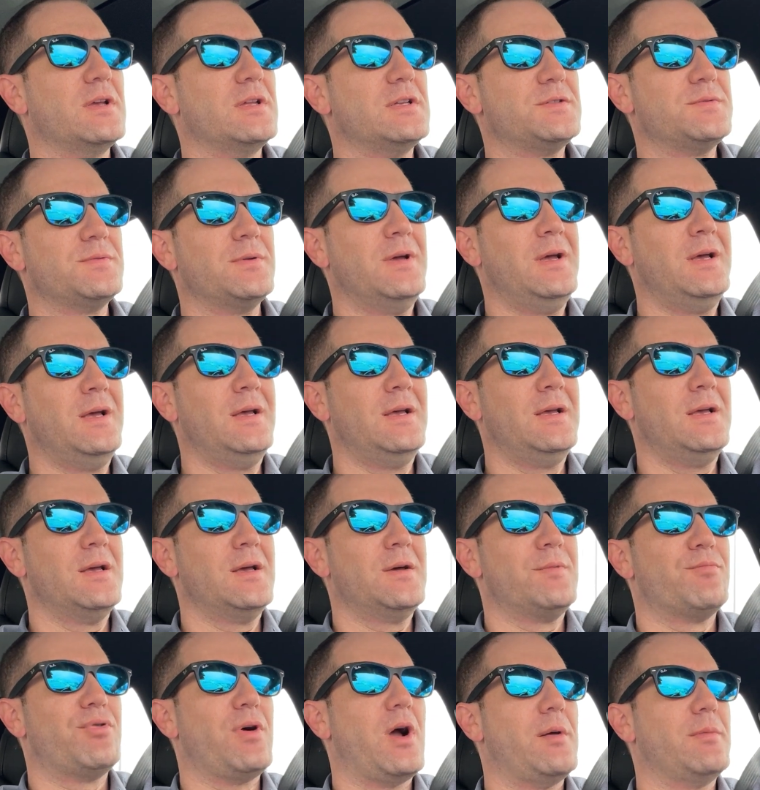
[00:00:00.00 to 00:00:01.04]
It's
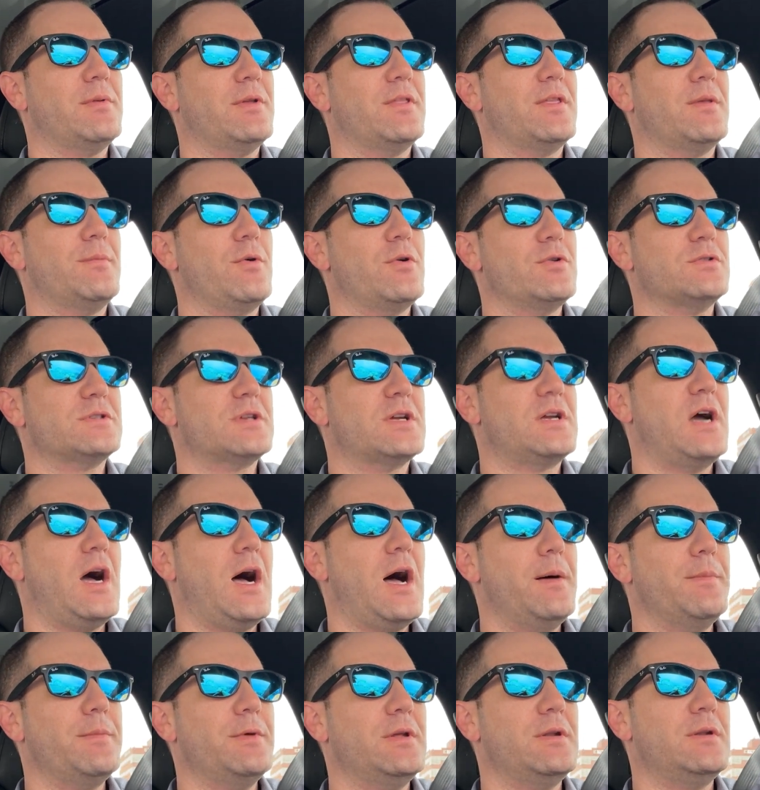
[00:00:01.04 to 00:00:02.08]
probably the most
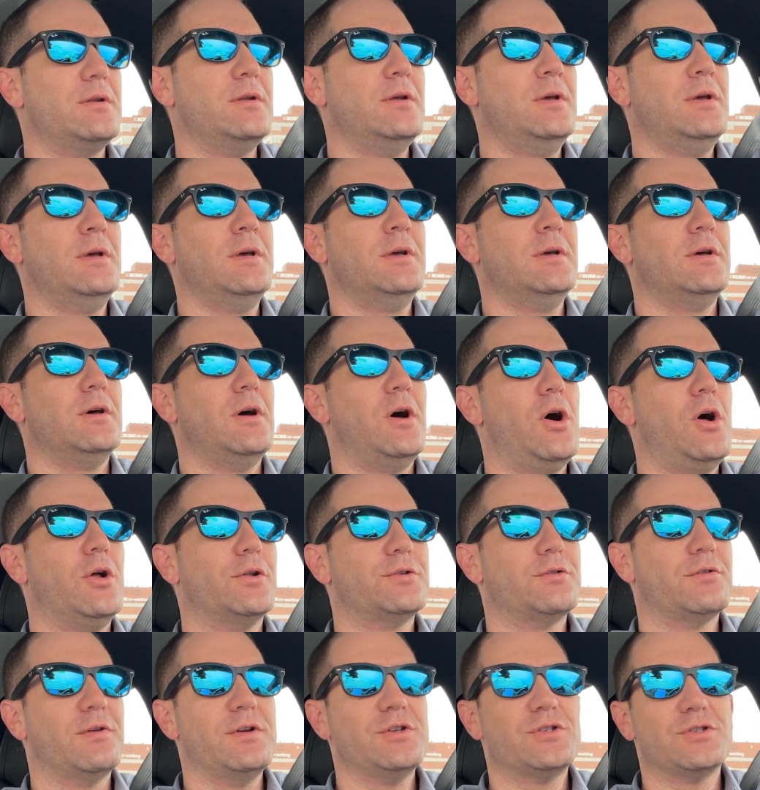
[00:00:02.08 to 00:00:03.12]
common
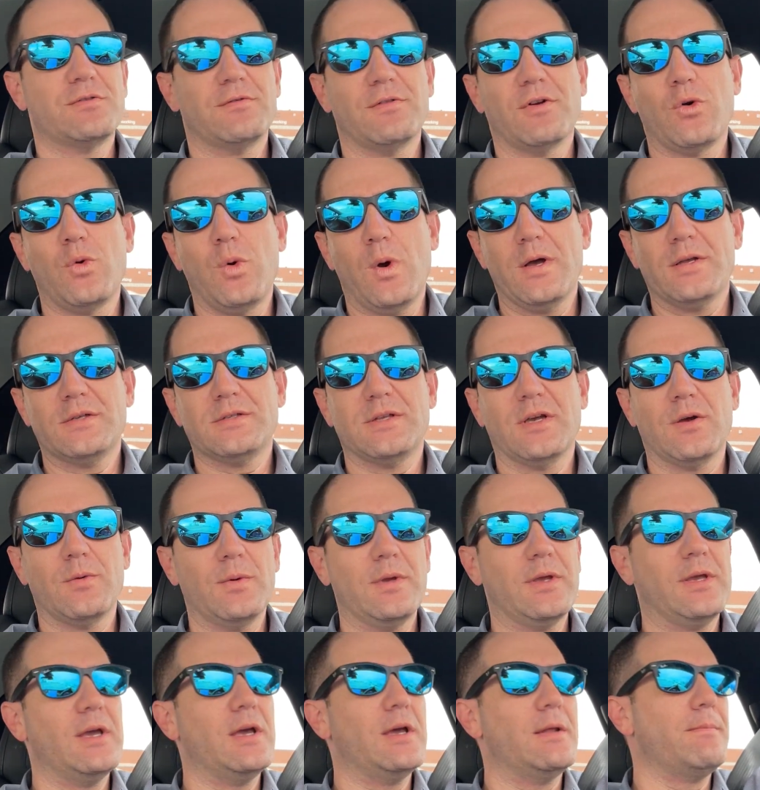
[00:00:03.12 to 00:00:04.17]
alteration request that
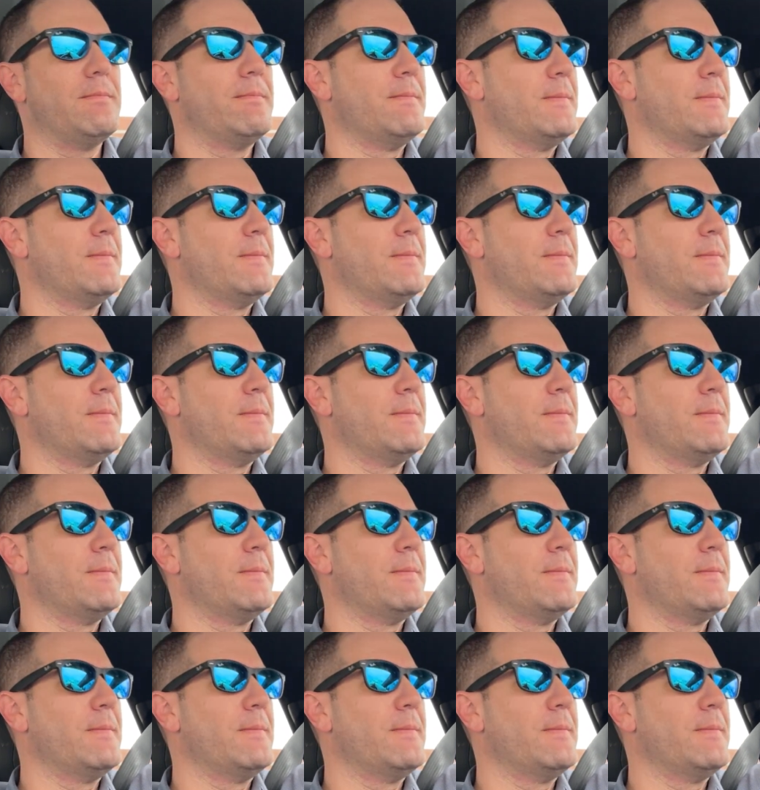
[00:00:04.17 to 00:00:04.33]
we get.